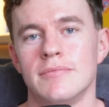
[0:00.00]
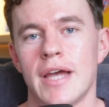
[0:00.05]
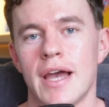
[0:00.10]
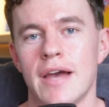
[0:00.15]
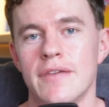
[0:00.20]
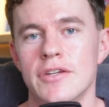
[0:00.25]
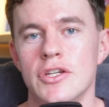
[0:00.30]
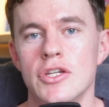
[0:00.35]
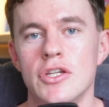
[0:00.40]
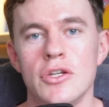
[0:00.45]

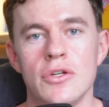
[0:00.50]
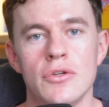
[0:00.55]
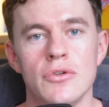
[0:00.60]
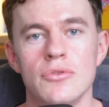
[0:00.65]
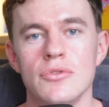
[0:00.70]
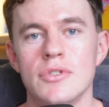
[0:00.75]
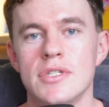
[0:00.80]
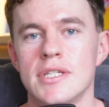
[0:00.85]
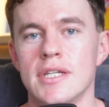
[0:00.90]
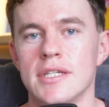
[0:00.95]
have a
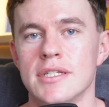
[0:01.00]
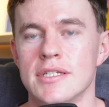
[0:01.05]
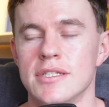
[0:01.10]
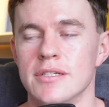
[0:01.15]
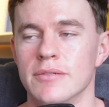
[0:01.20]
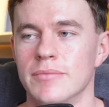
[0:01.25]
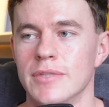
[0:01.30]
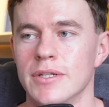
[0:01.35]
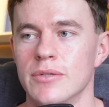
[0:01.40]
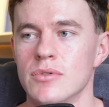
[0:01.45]
new
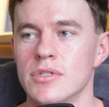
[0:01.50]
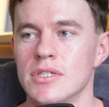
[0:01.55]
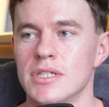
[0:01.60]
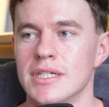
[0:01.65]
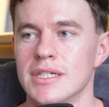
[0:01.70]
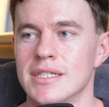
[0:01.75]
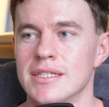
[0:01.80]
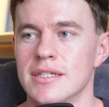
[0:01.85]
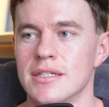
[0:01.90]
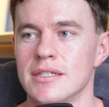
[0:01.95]
system. There was an
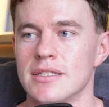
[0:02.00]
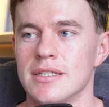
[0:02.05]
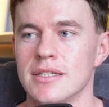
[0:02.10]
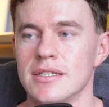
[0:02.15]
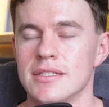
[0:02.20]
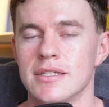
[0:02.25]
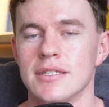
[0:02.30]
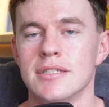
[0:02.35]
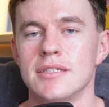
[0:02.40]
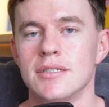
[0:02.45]
existing
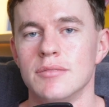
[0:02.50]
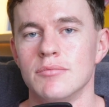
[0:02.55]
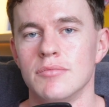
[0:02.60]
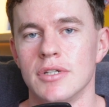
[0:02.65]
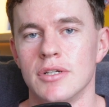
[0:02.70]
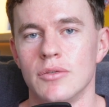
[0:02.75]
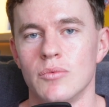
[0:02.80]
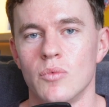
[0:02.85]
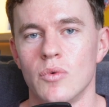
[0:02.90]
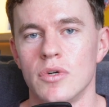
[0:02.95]
system,
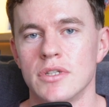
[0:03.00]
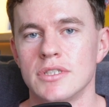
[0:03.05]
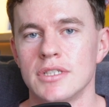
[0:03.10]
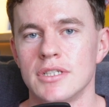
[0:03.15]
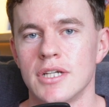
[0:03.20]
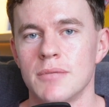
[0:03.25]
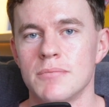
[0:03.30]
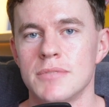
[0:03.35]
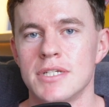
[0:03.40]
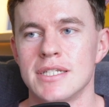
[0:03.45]
but it
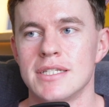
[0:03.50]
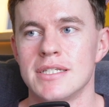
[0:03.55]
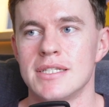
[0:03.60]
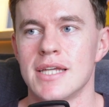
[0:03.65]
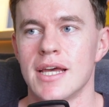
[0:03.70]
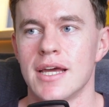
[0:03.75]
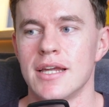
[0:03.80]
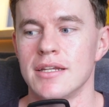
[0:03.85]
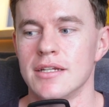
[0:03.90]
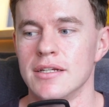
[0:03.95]
wasn't up to
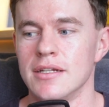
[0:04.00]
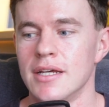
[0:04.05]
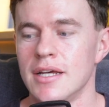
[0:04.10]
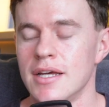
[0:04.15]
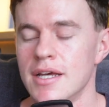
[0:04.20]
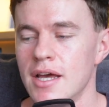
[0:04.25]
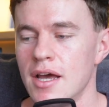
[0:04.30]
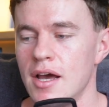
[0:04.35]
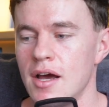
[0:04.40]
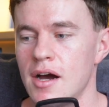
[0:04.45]
standard.
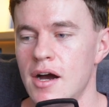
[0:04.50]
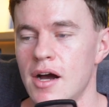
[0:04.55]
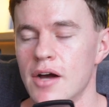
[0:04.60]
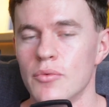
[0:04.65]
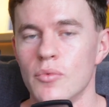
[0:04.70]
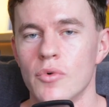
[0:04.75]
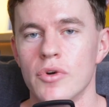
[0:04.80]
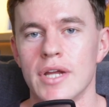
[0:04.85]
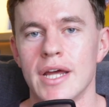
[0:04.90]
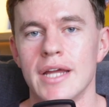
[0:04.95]
I
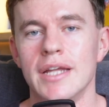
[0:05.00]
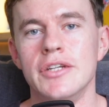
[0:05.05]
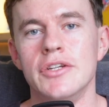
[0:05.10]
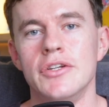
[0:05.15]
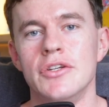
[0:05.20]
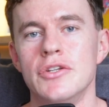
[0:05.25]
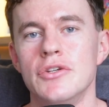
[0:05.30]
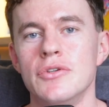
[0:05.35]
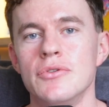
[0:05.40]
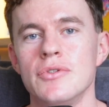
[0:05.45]
want a
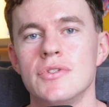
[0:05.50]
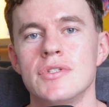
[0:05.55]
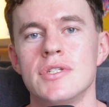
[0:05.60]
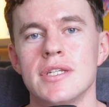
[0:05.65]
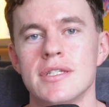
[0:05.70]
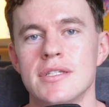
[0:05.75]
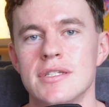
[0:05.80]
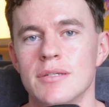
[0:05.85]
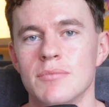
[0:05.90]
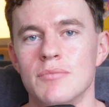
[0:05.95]
new
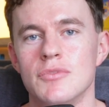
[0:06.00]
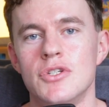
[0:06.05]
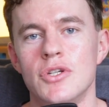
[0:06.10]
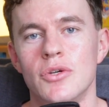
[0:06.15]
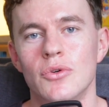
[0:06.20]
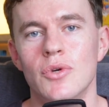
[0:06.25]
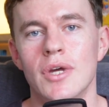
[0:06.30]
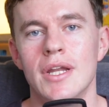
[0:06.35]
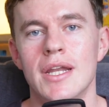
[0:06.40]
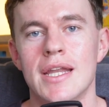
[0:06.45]
system
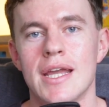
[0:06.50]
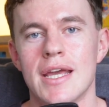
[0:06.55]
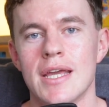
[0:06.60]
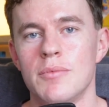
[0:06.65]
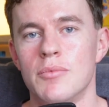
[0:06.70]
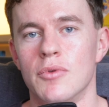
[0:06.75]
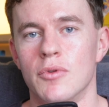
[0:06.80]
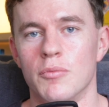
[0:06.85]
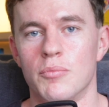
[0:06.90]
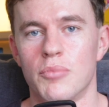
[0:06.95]
to
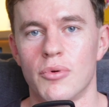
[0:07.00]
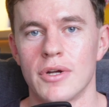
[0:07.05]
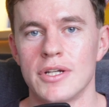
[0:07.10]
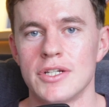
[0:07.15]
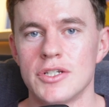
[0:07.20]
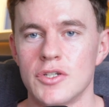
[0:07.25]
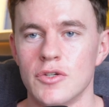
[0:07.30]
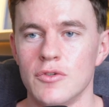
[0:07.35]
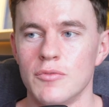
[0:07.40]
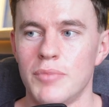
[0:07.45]
enable
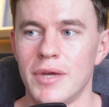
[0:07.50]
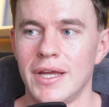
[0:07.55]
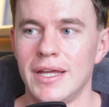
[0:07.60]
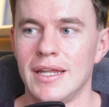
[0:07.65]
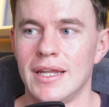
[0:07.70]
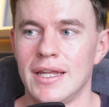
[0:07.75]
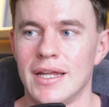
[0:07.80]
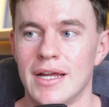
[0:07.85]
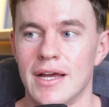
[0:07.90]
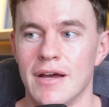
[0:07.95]
print to
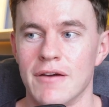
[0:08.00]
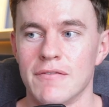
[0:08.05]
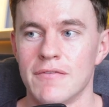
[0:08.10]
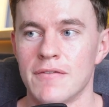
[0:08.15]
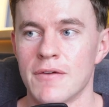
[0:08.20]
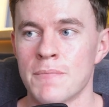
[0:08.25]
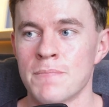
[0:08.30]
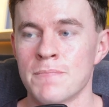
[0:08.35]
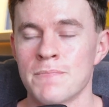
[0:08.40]
PDF